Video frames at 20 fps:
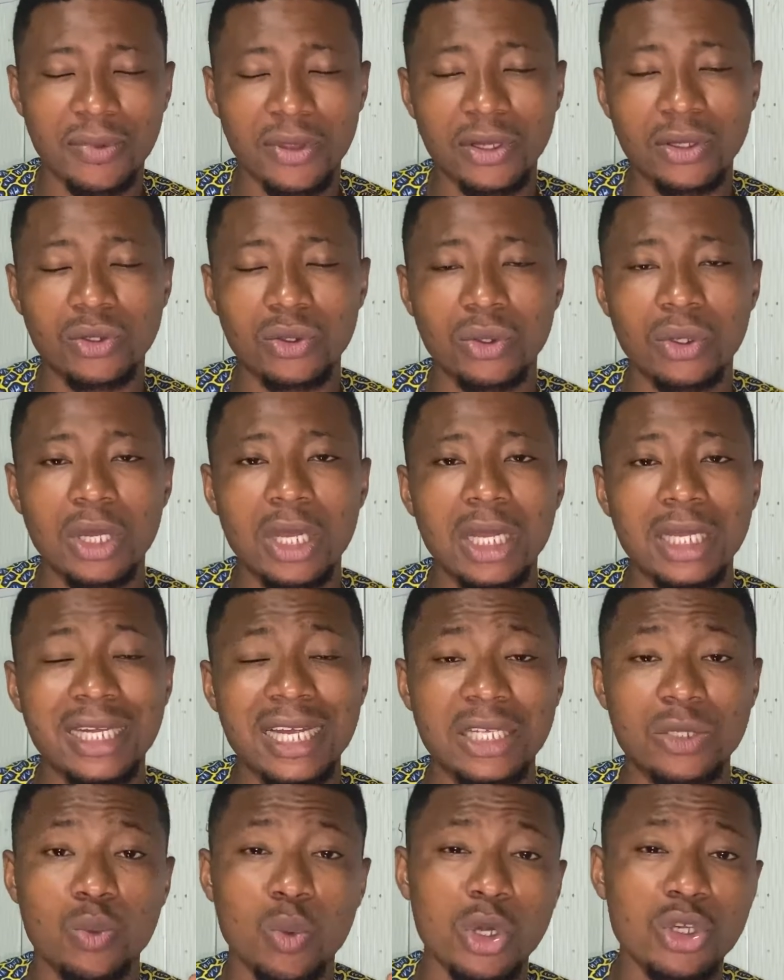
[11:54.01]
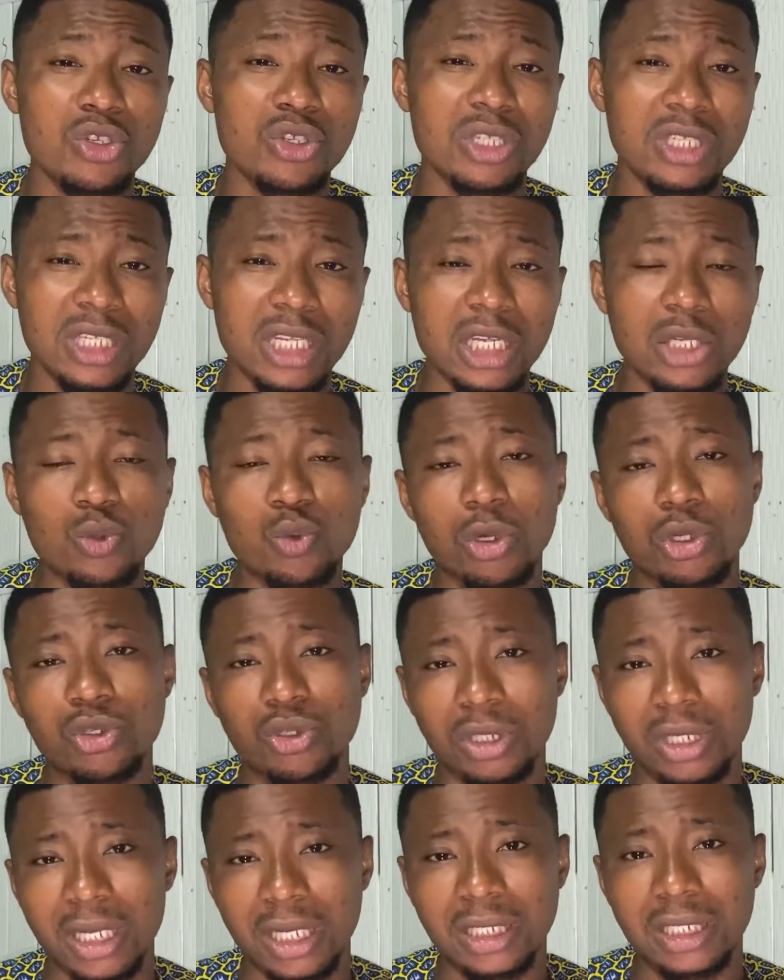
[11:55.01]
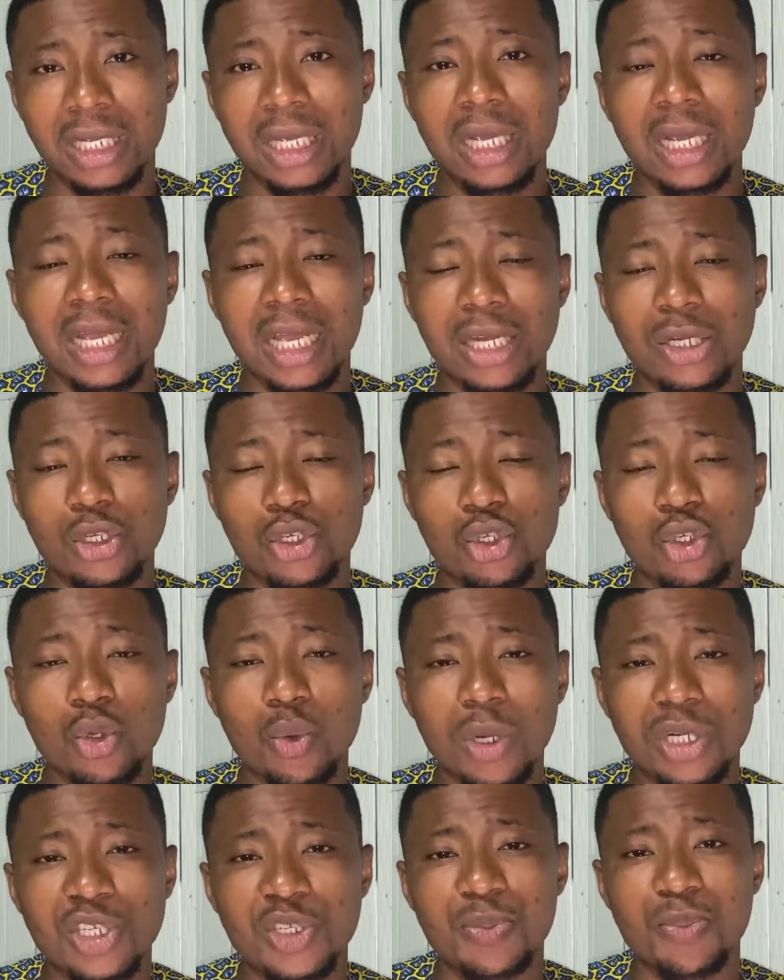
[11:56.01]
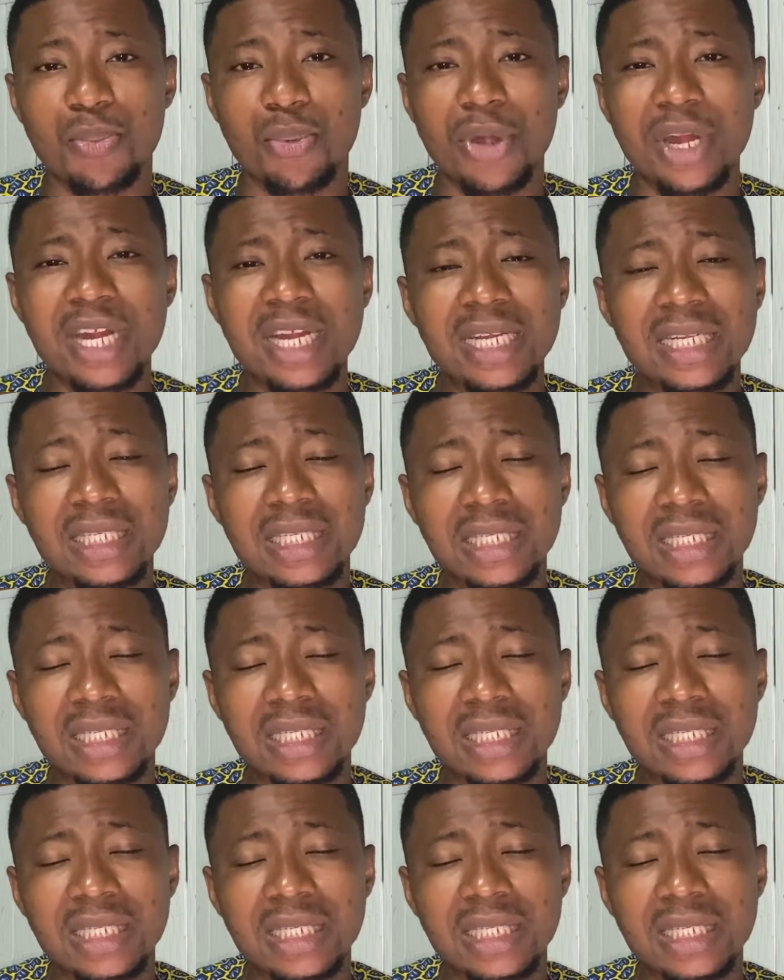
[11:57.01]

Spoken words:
So that's what you see is what you get, and you should know what is print